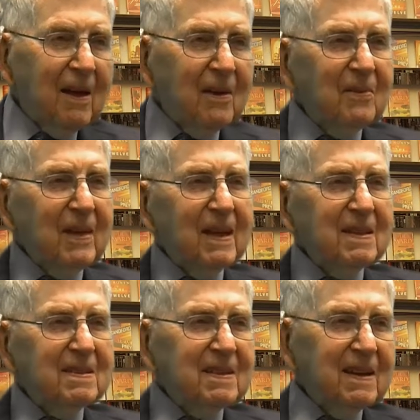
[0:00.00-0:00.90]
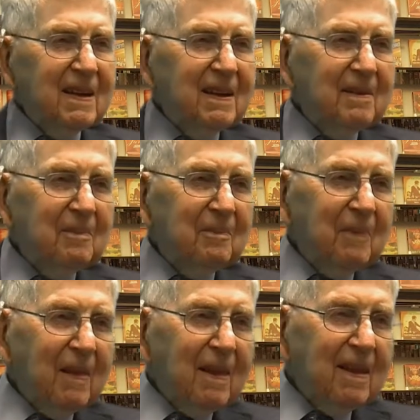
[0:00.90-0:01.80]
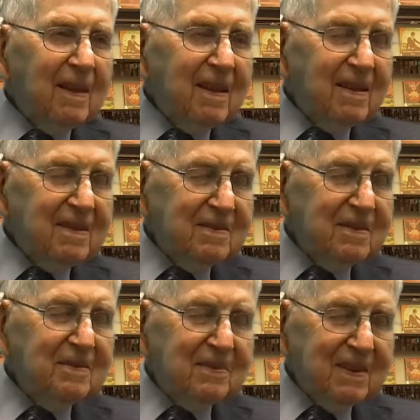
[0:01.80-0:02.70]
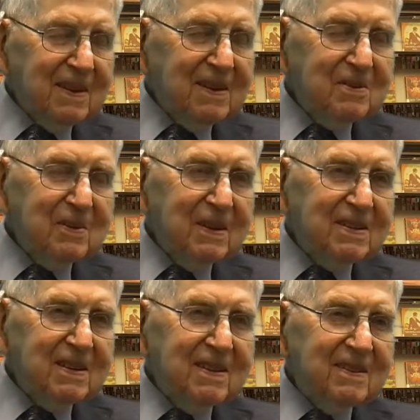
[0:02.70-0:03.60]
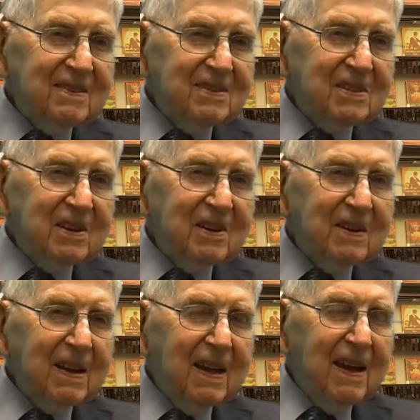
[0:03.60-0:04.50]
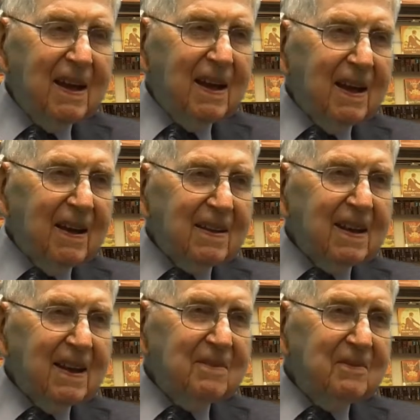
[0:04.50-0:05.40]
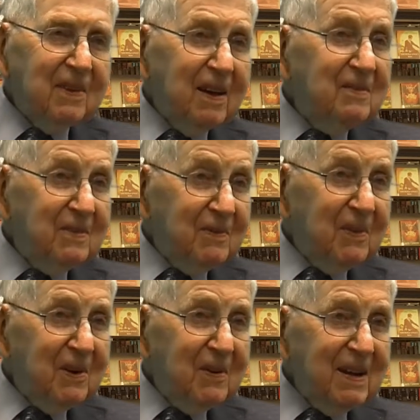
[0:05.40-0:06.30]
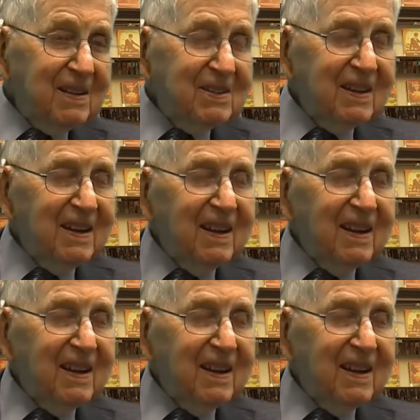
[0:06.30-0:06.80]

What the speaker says: Oh, that's an interesting little story. Again, involving 4-H.